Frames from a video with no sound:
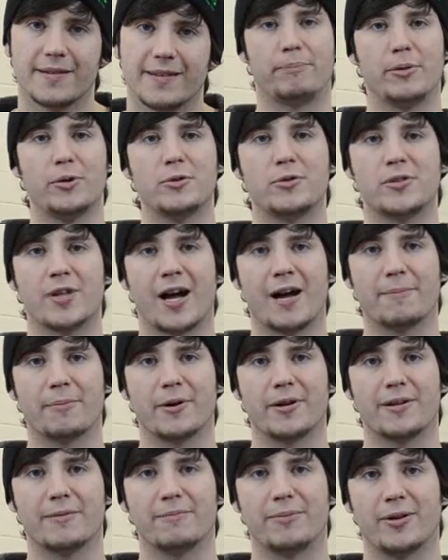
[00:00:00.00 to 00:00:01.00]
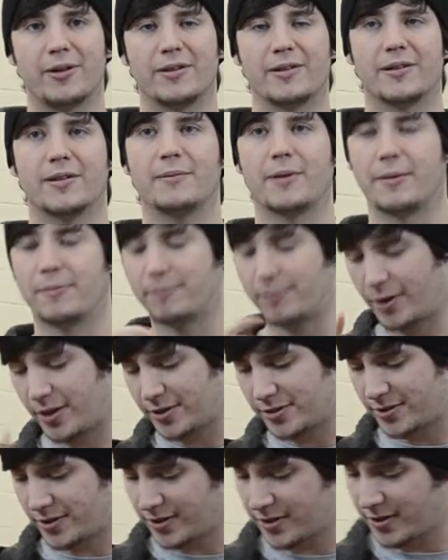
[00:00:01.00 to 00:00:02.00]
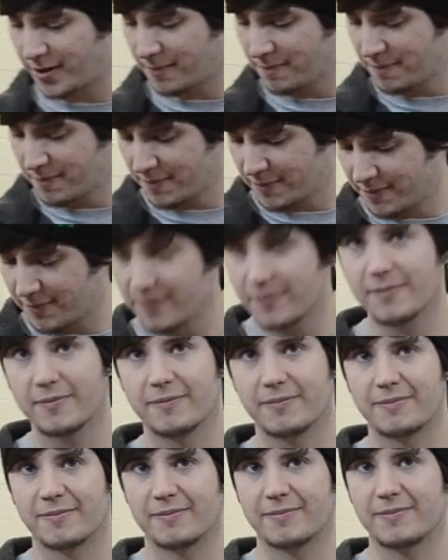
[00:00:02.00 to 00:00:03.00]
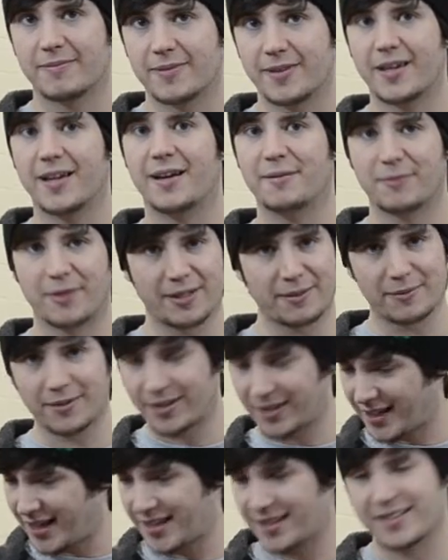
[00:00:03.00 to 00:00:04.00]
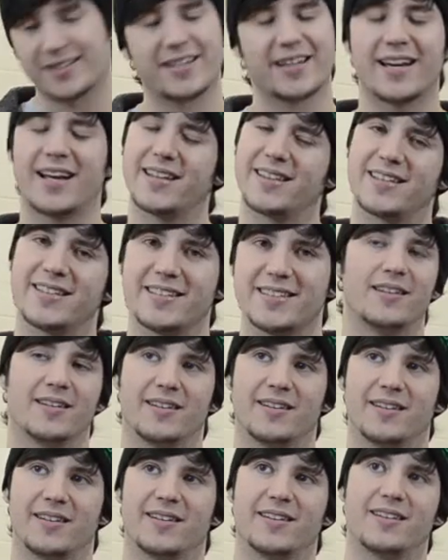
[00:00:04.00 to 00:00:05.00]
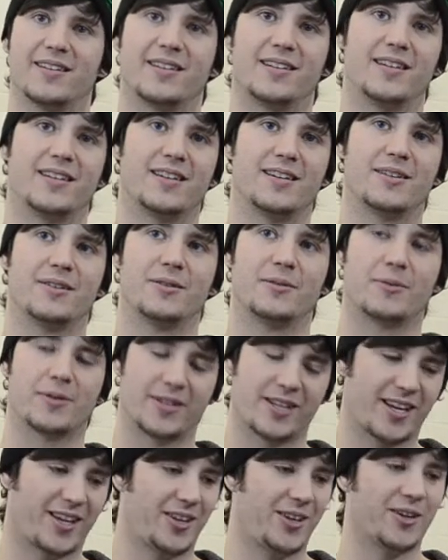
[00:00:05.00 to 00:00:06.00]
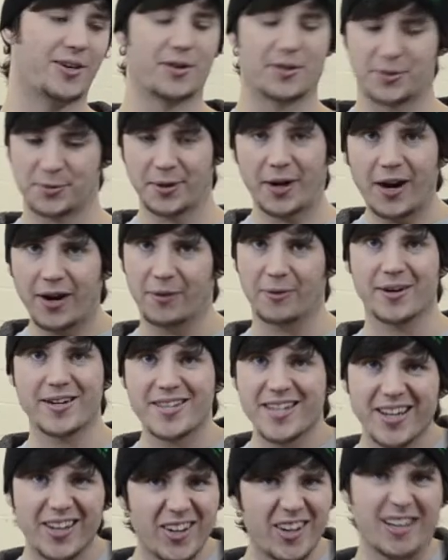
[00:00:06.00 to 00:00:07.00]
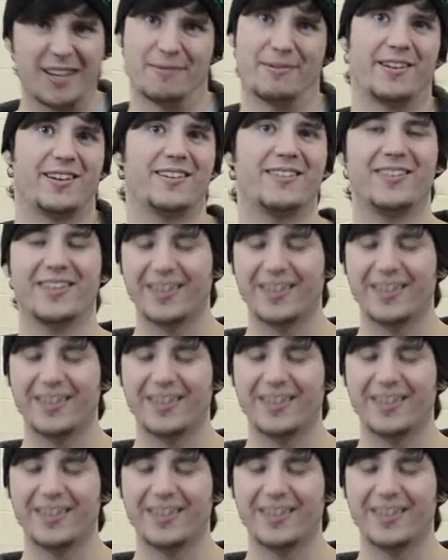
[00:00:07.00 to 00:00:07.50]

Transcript: Boost operated blow. Oh, I paused right there. No, I'm good, I'm good. I got this, I got this. Yeah, we're going to take a look. Because we are. We're going to take a look of it.